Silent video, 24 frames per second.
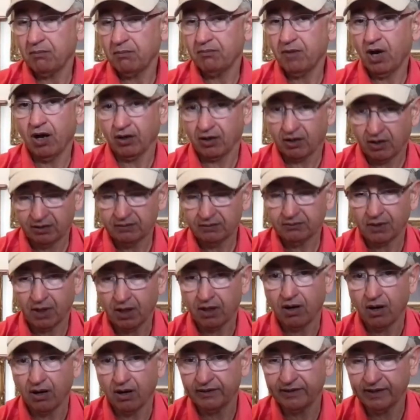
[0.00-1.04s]
are
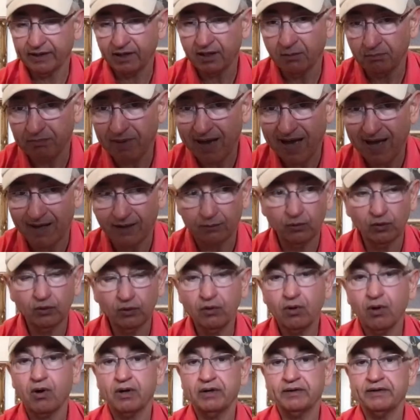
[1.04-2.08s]
they
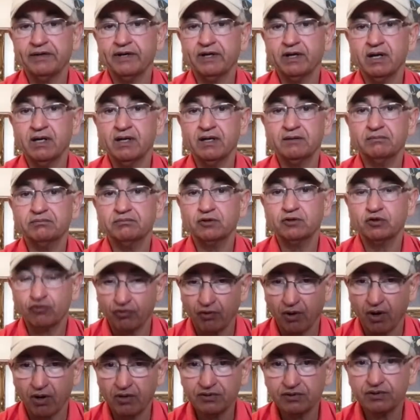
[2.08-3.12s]
compatible or are they going to
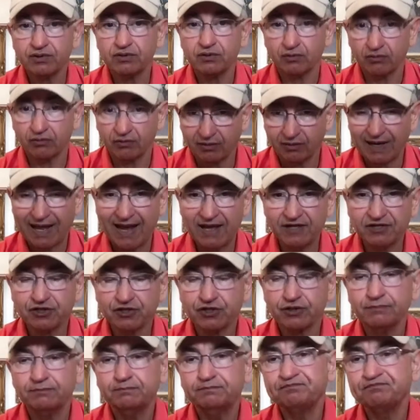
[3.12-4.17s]
cross or
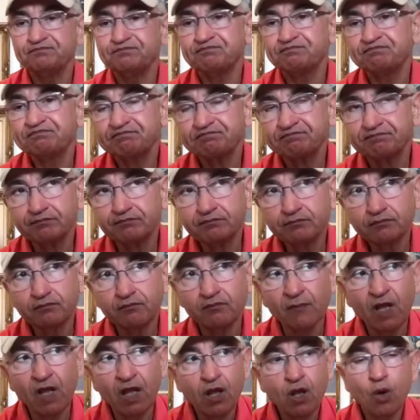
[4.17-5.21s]
clash?
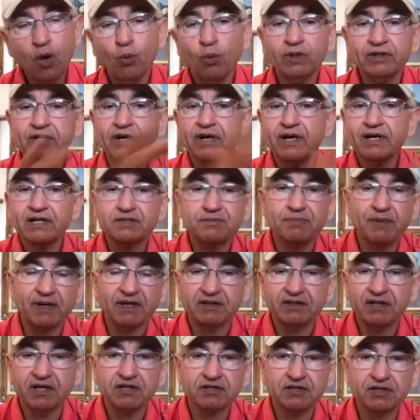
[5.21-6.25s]
What her
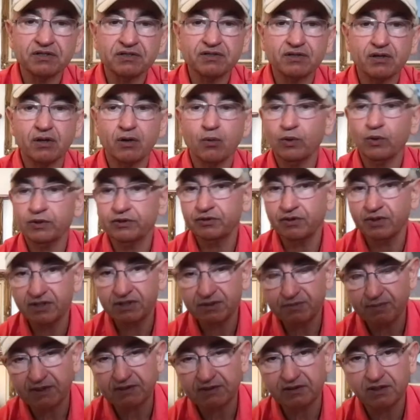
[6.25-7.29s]
expectations are, what your
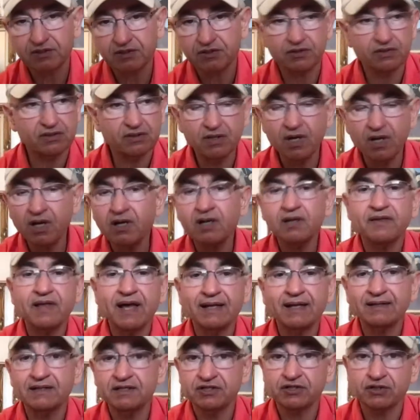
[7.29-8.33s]
expectations, none of
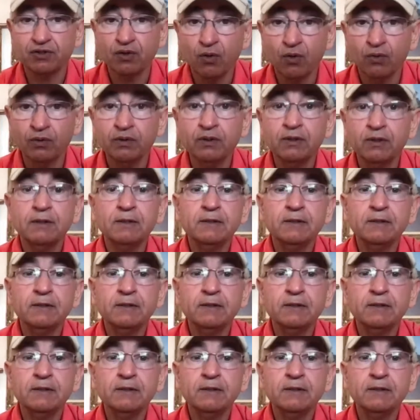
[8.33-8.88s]
that is known,